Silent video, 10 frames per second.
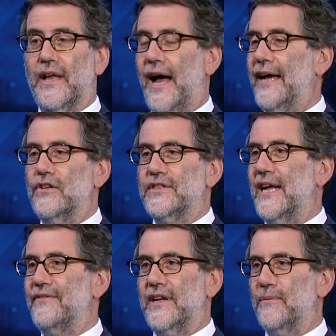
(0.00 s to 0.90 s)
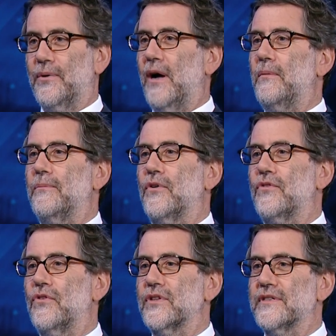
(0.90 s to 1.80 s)
I don't have any problem. Be it
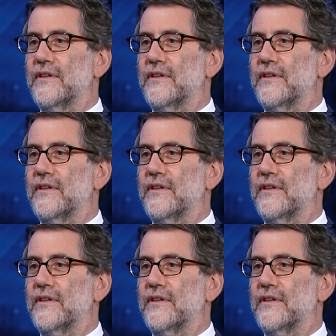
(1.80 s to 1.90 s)
the leader